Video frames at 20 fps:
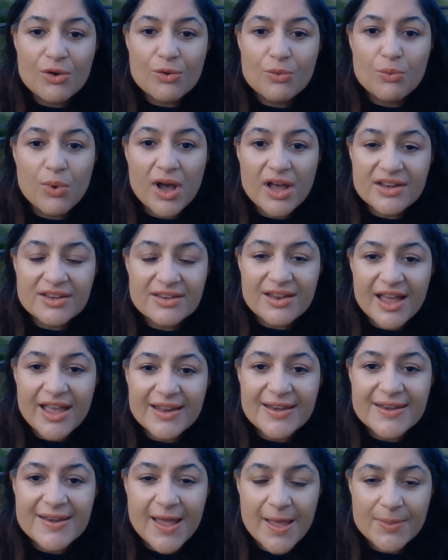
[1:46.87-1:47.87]
one
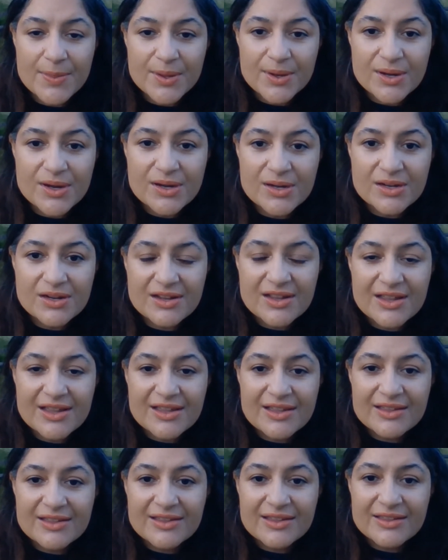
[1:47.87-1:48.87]
another,
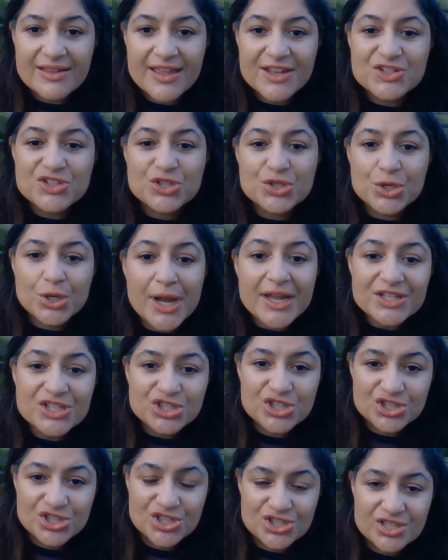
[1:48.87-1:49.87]

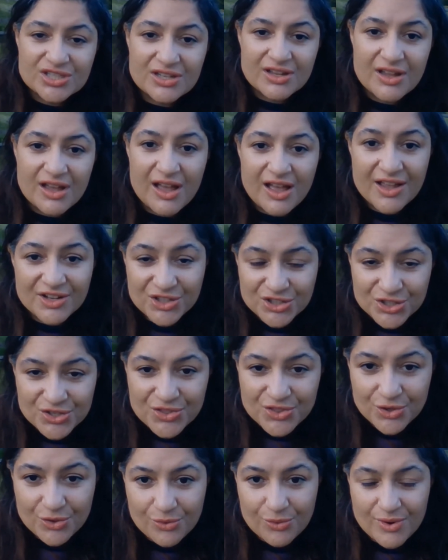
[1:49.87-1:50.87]
entrenched under
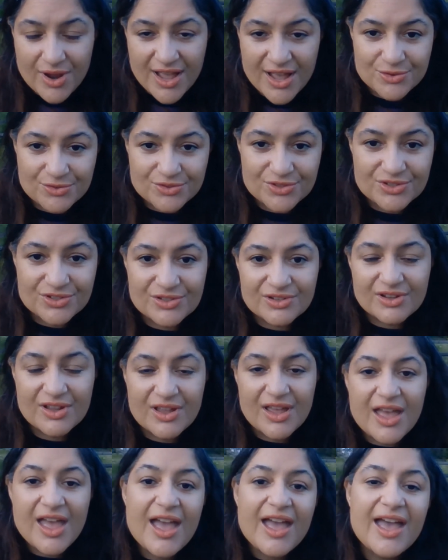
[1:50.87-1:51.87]
the ground.
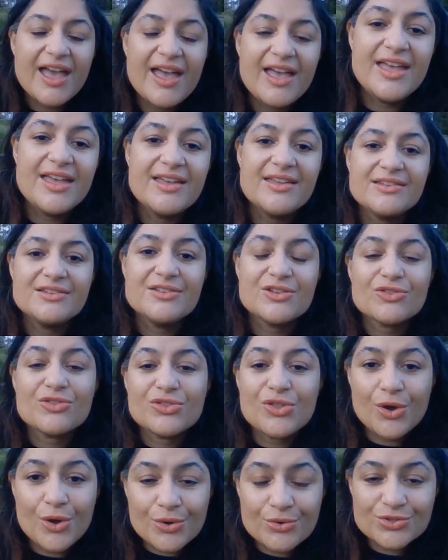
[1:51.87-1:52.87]
And
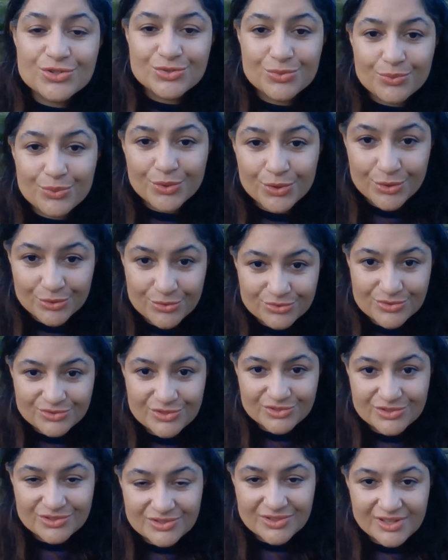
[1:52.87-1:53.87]
those
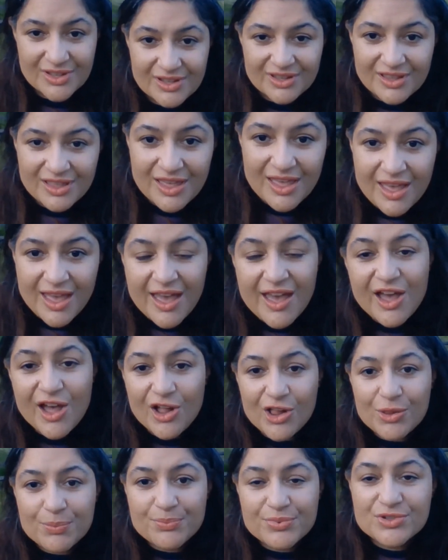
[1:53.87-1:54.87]
roots
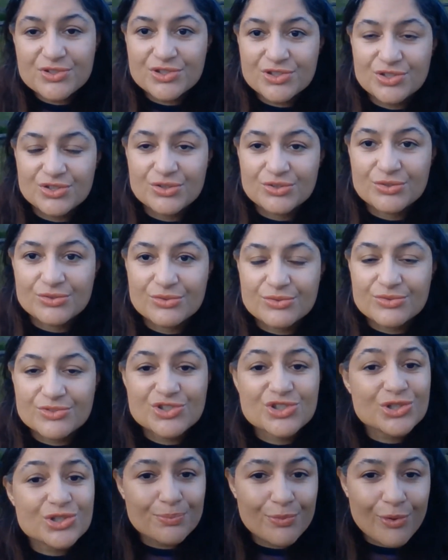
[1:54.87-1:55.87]
help to
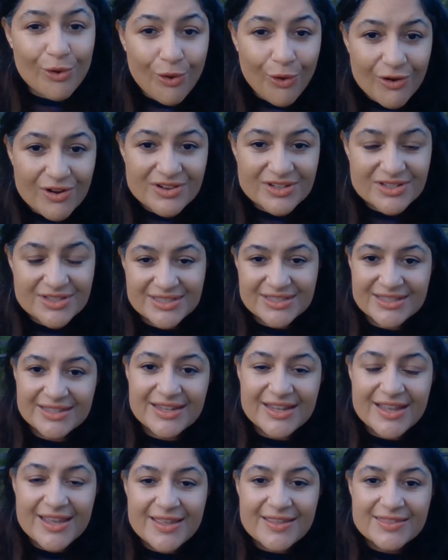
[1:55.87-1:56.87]
support
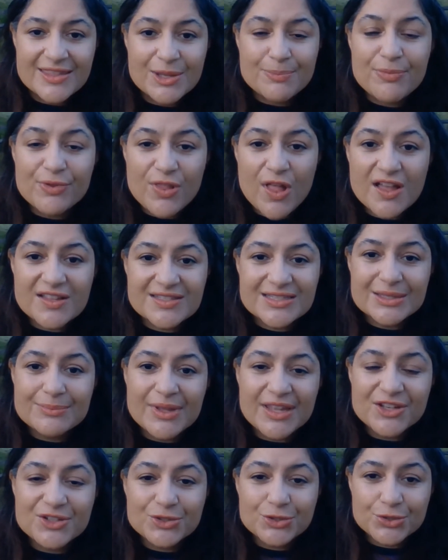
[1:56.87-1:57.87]
the
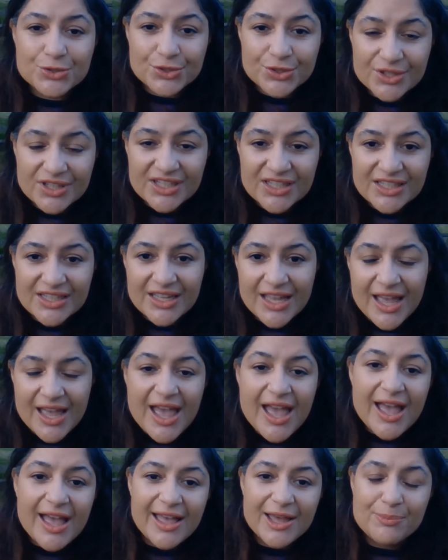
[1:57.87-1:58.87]
blossoming tree
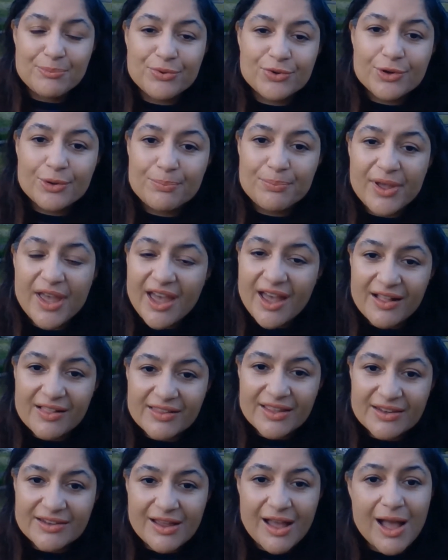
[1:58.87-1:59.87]
and propel
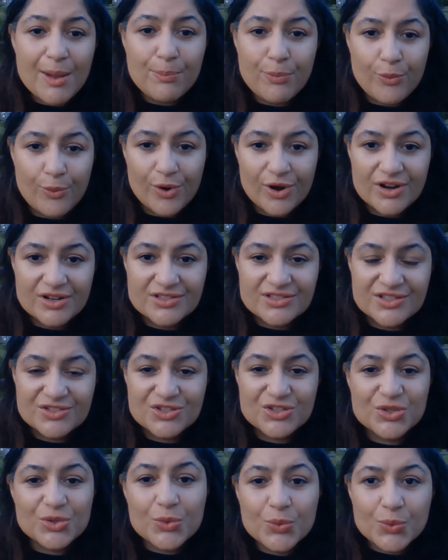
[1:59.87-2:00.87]
it upwards
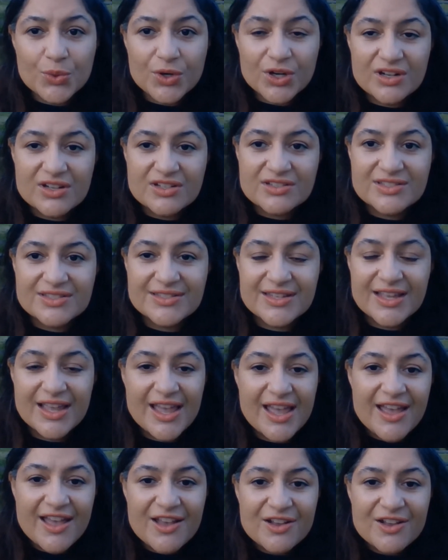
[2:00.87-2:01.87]
towards
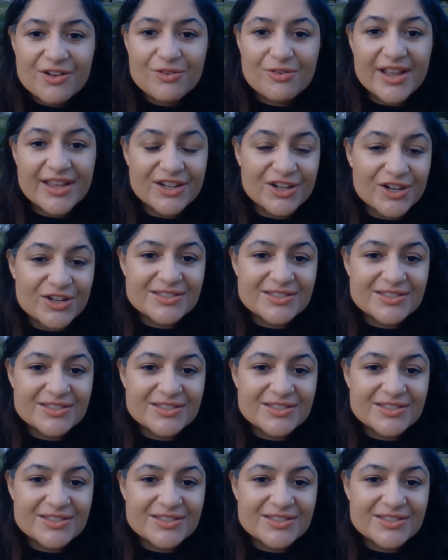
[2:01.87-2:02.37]
greater